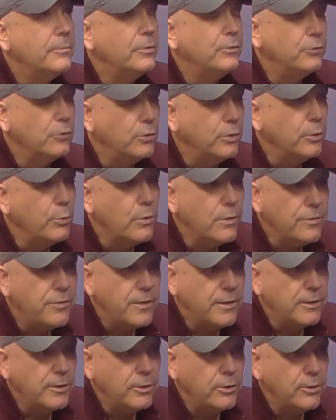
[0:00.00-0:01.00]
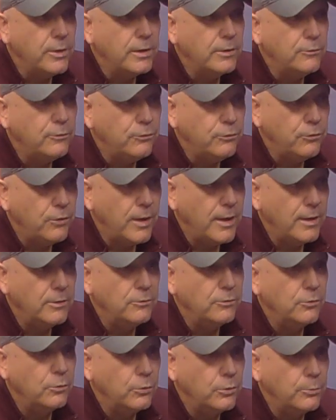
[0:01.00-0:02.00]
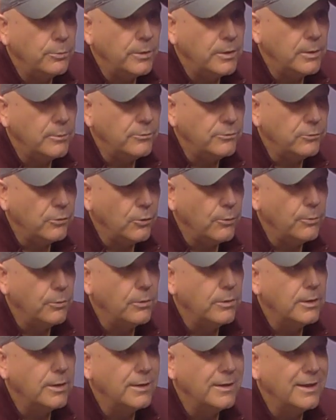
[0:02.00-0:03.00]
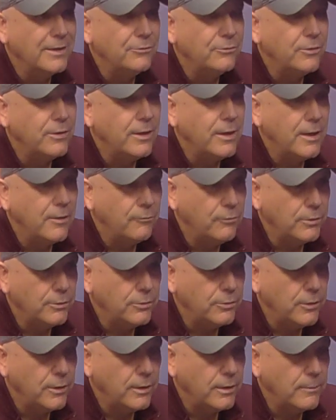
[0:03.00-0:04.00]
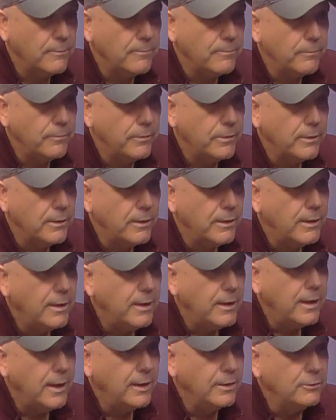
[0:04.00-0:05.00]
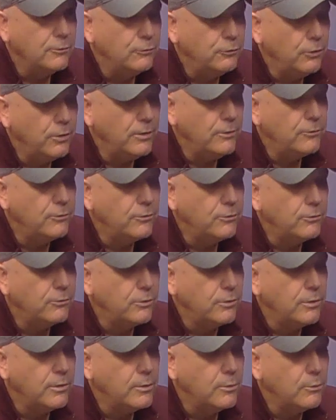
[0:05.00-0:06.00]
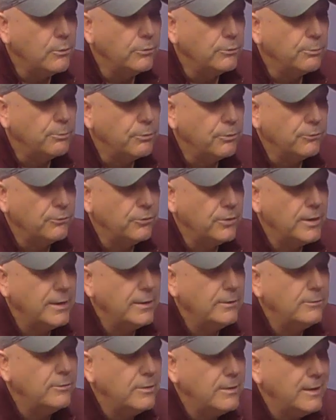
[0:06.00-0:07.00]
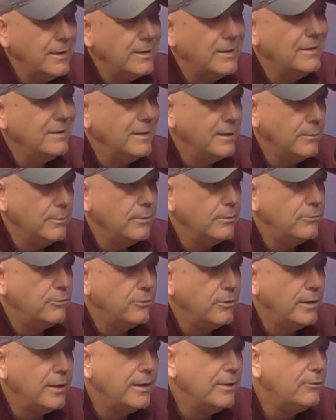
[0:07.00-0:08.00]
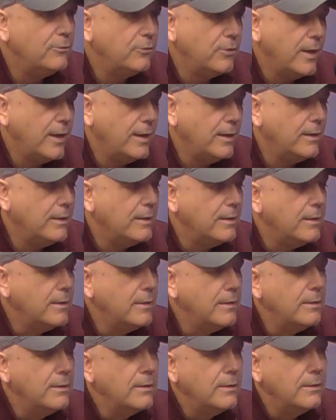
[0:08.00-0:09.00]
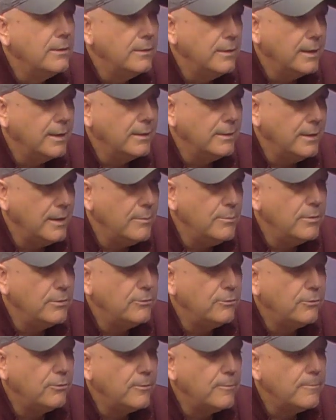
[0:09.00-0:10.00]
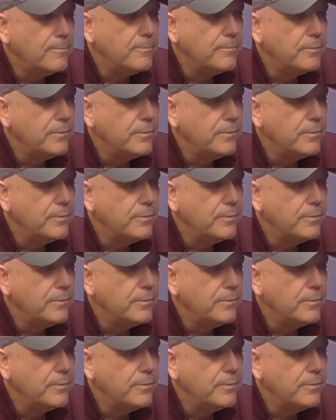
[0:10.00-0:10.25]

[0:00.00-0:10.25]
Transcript: there's only one thing that you got to change in order to become sober and that's everything. And Jesus was presenting to Nicodemus and he's saying, Nicodemus,